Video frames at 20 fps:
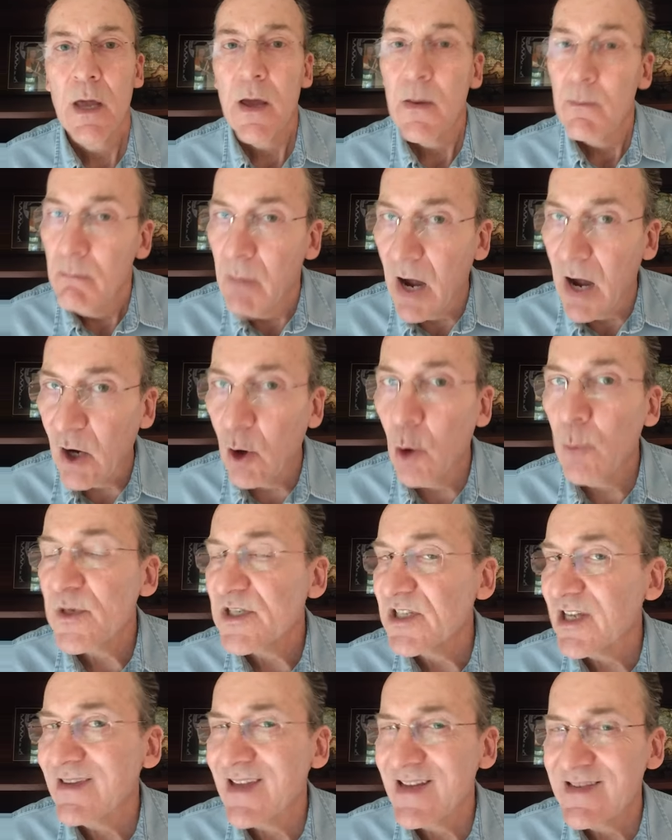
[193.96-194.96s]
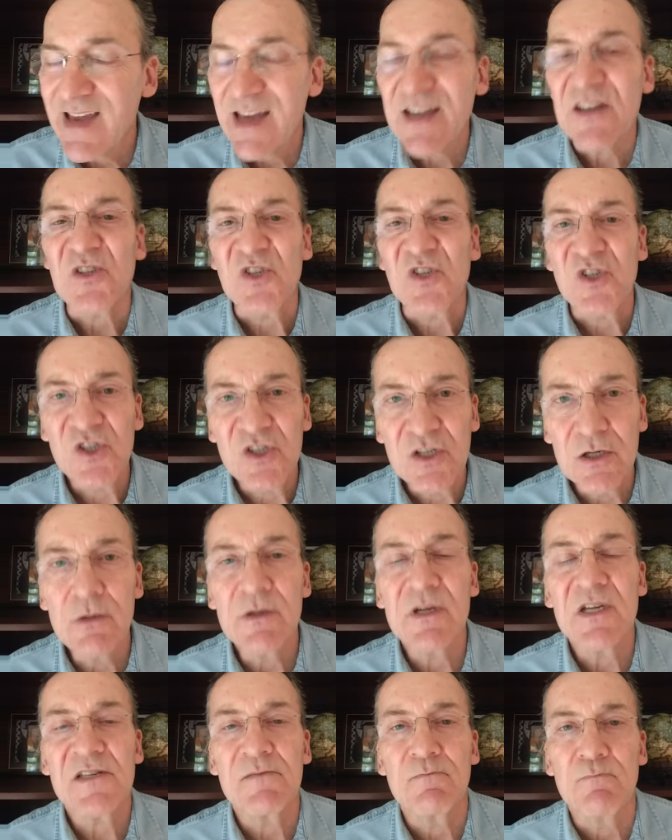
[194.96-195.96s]
My hope is that they take a
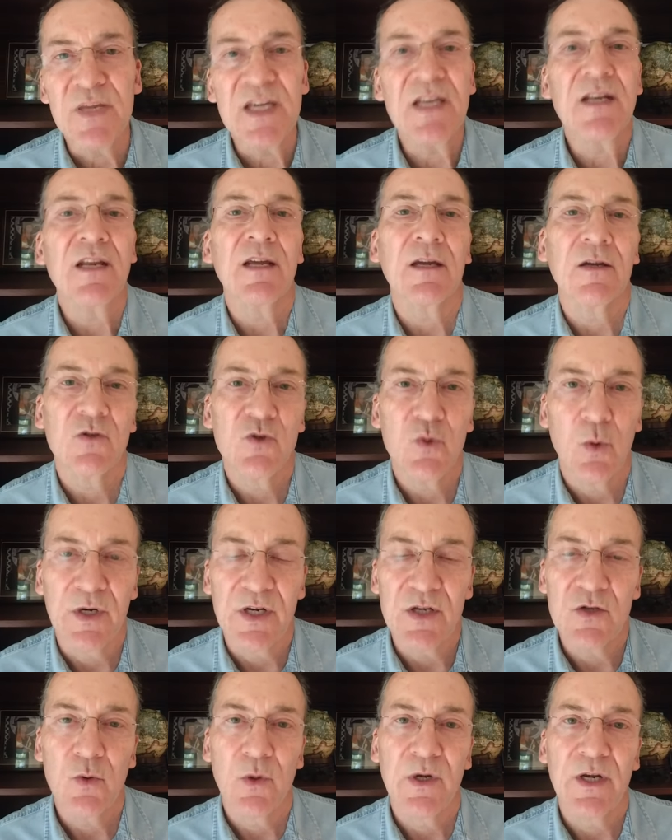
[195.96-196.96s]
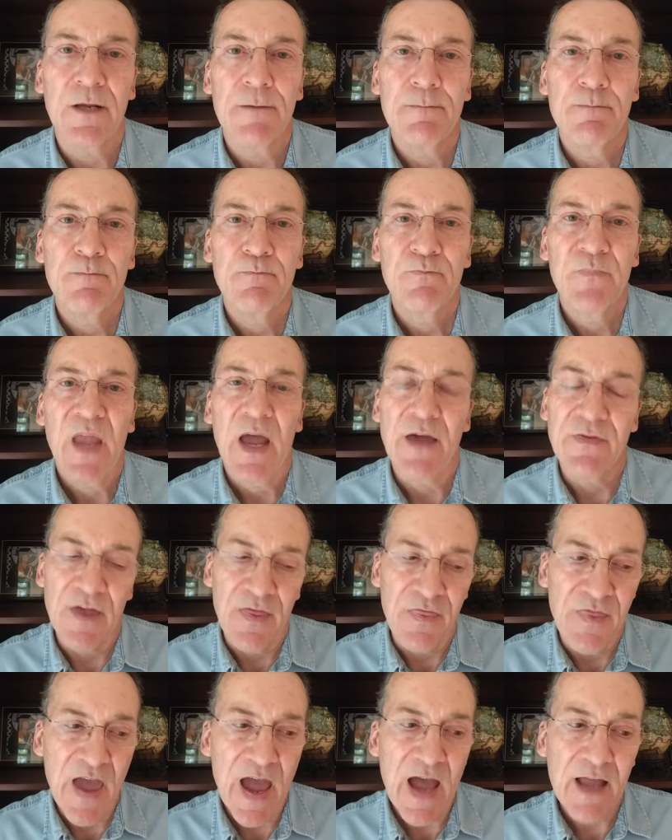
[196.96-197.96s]
serious beating in 2020. And
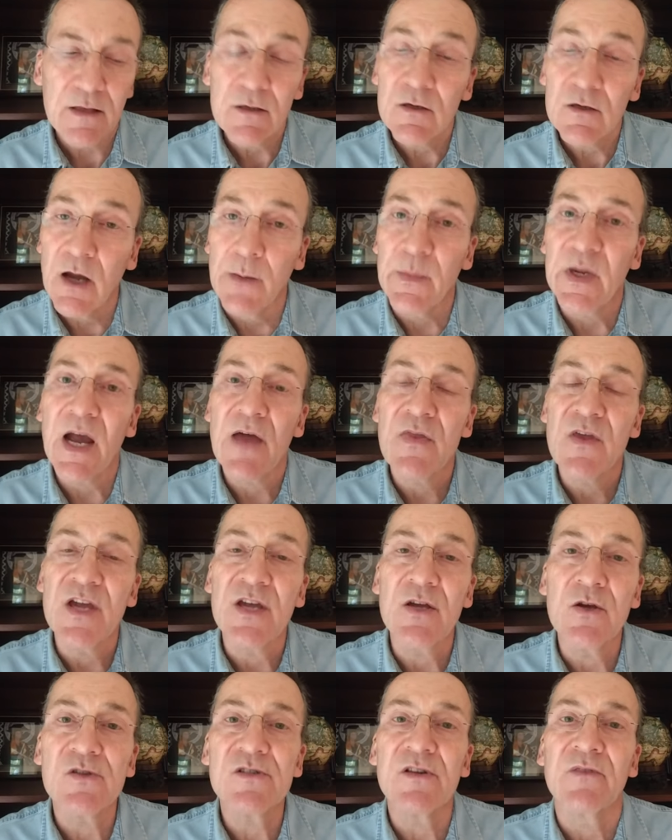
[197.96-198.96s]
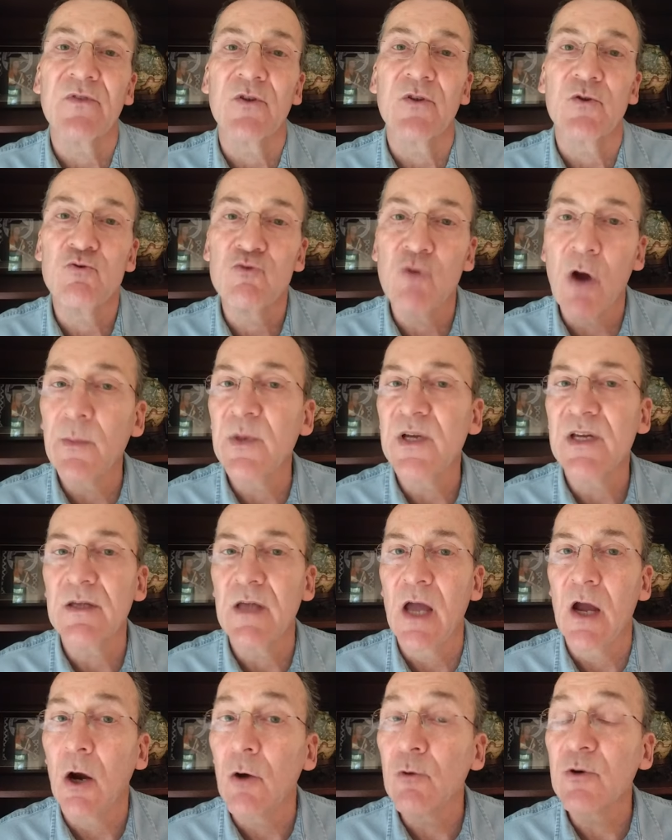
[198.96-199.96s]
that coming on the heels of the drubbing
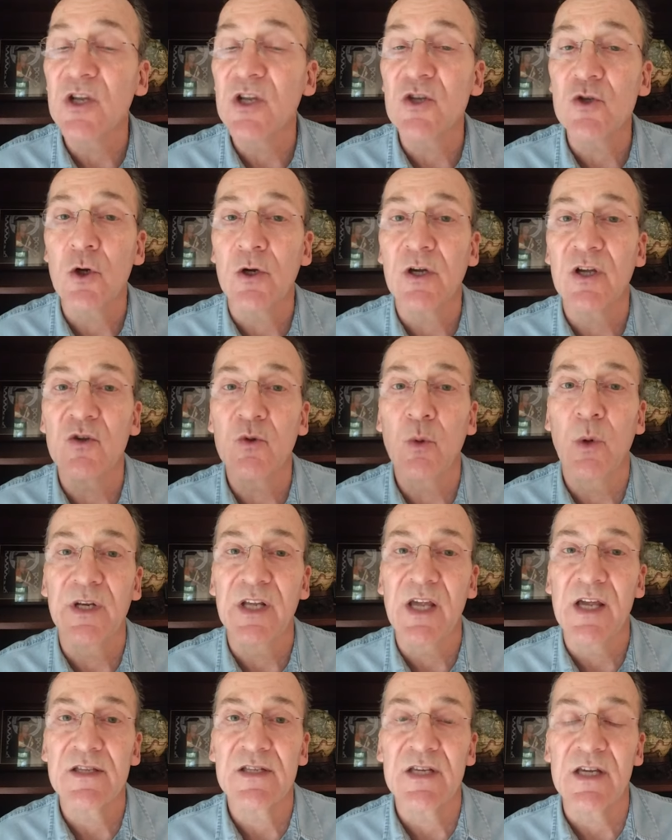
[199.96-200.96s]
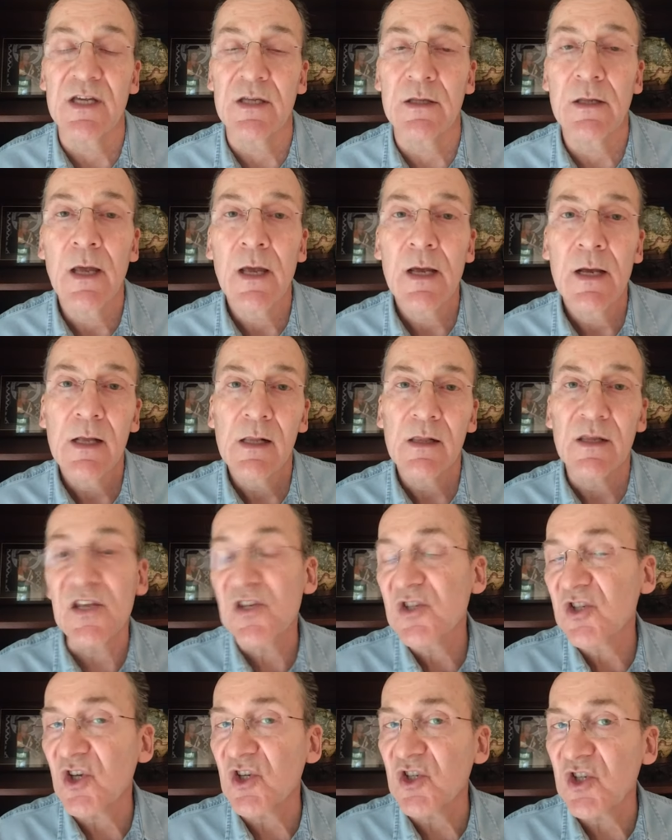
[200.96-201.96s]
they already took in 2018,
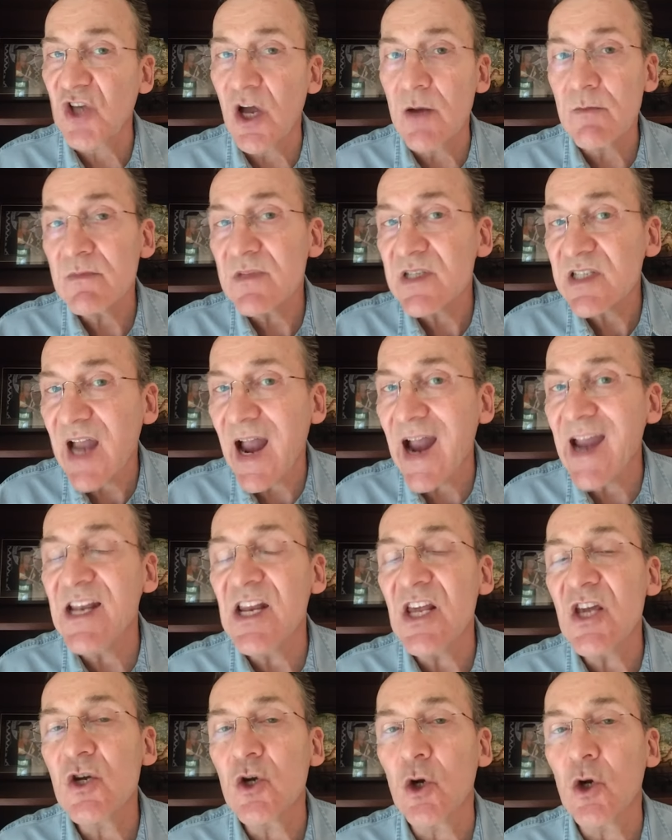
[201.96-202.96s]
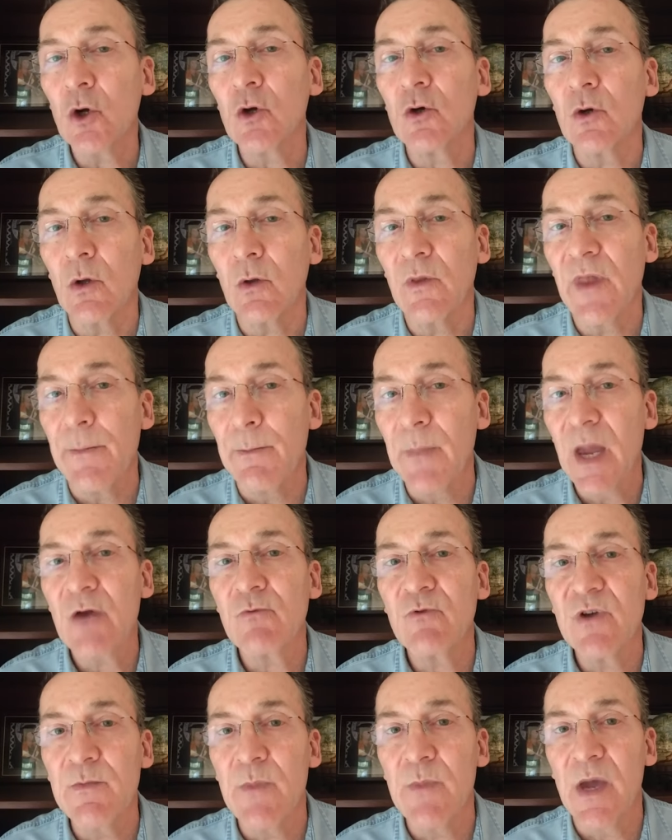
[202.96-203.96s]
leads to some tiny kernel that may
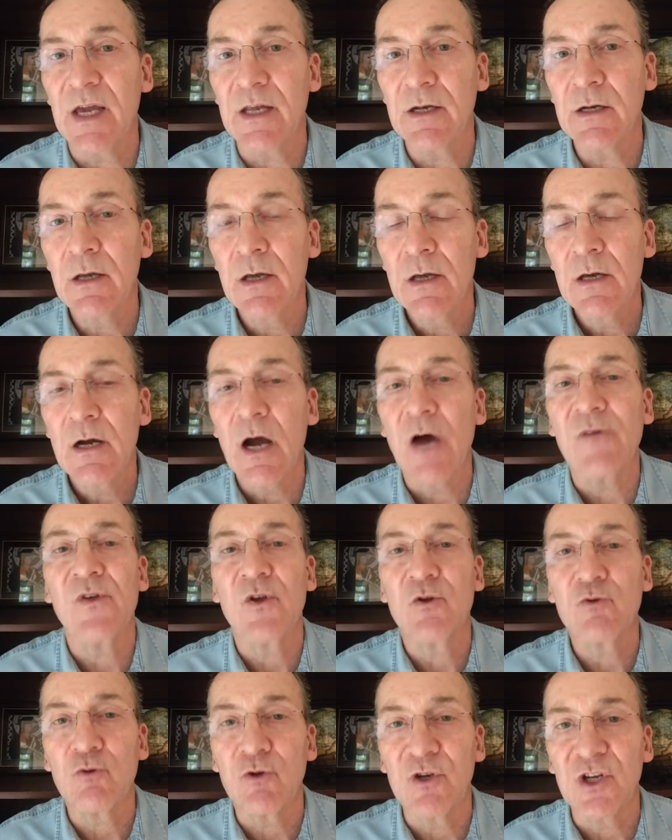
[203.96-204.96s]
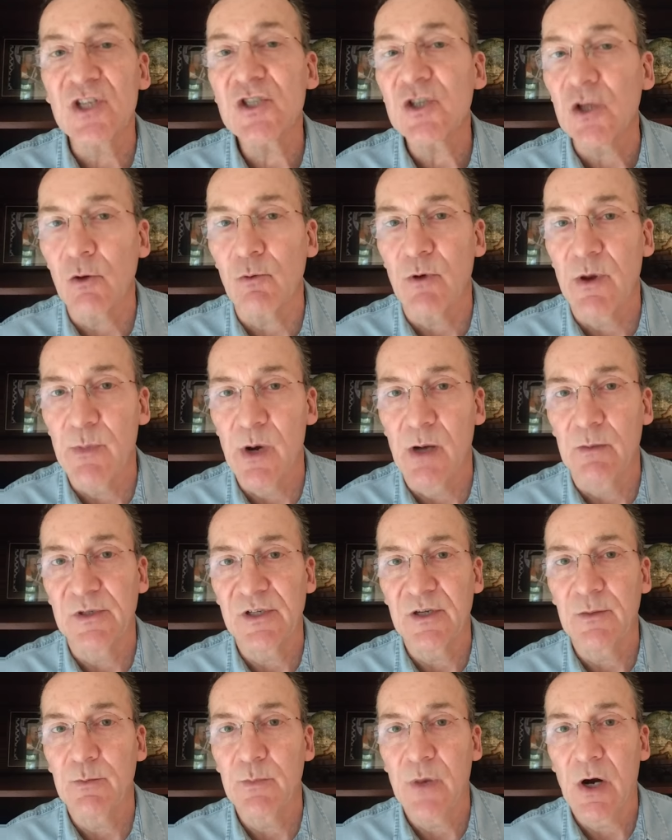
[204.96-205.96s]
remain of the traditional
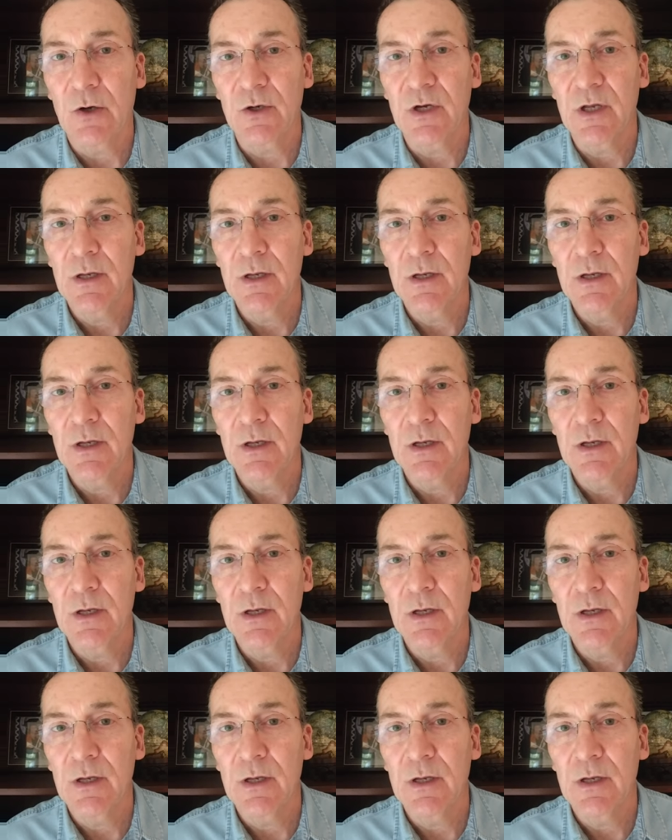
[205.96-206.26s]
Republican Party,